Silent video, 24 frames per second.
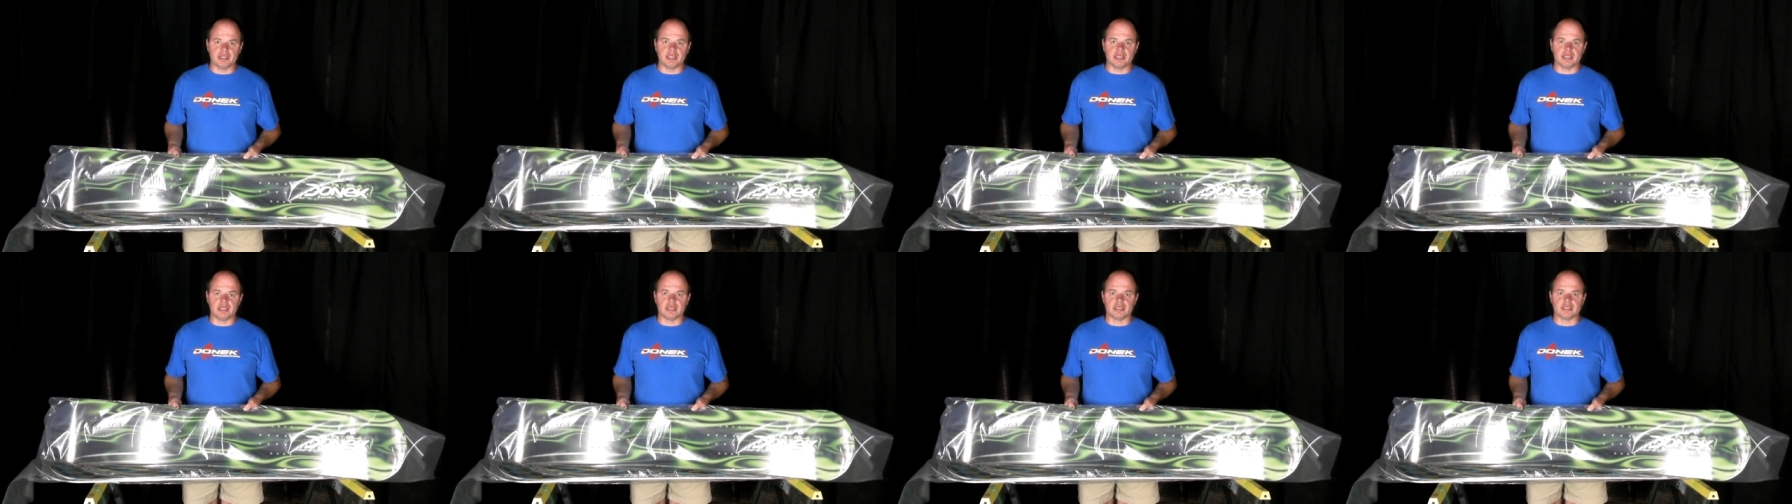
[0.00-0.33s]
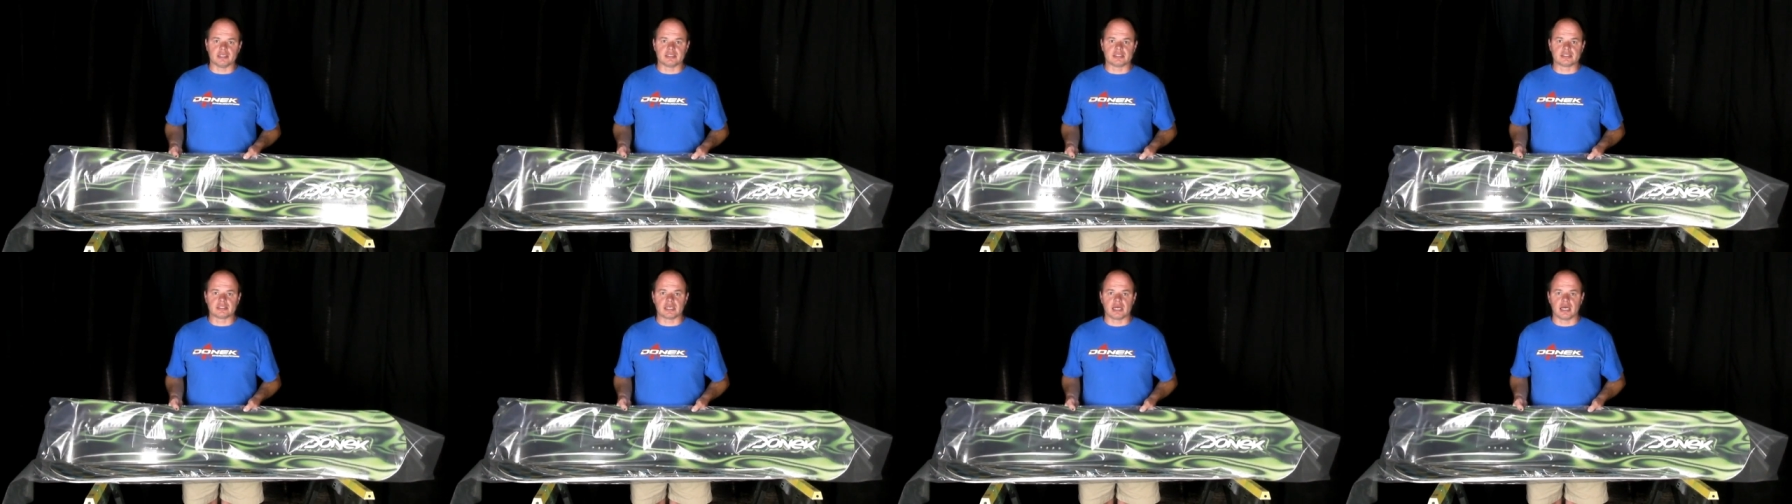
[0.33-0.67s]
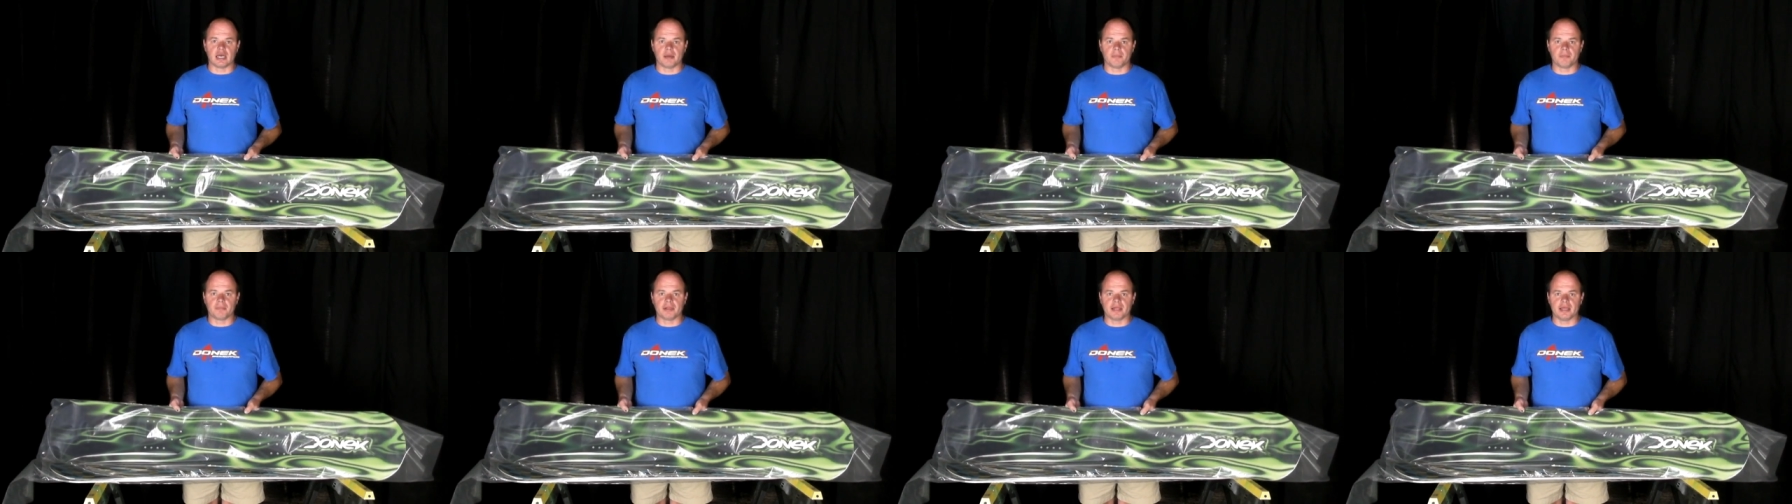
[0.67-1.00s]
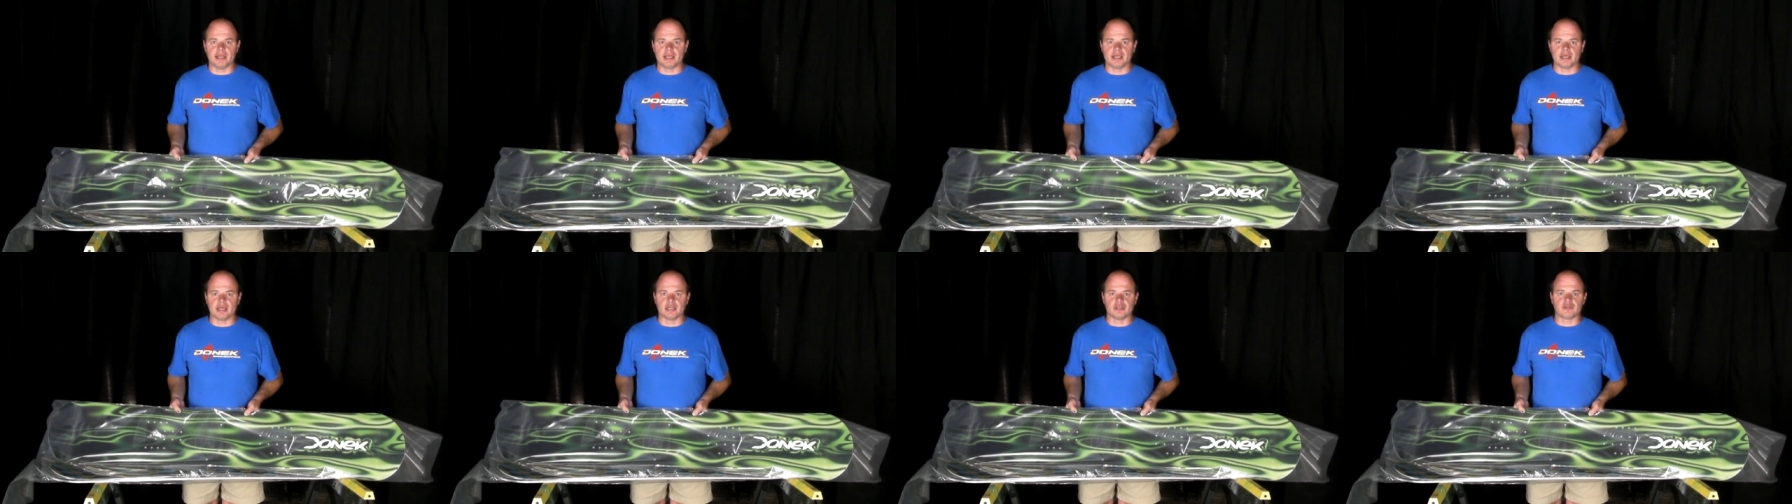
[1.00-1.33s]
is
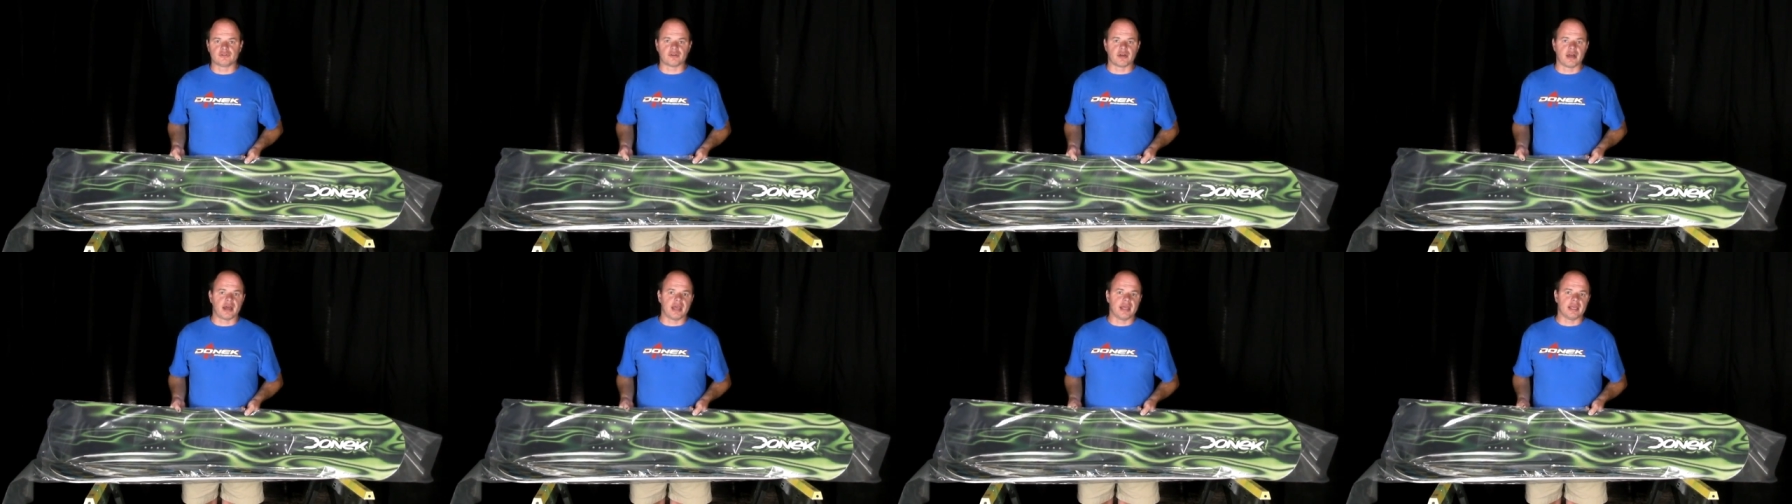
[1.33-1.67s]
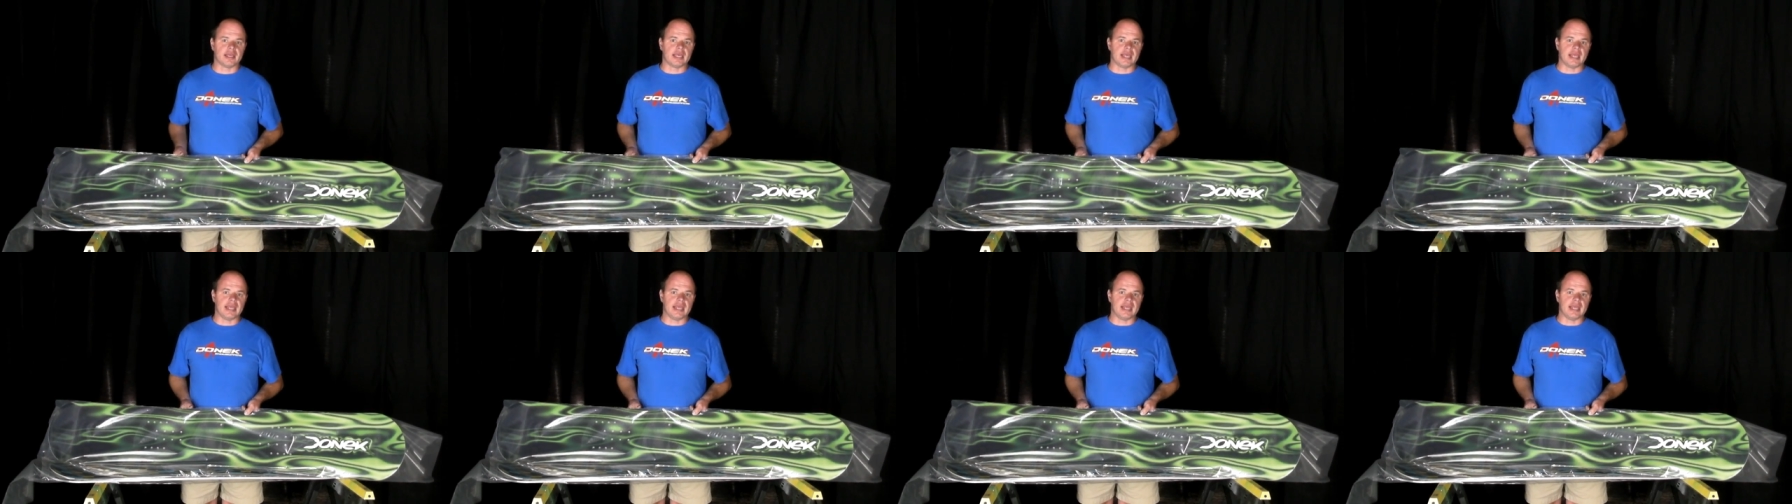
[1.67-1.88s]
planning on trying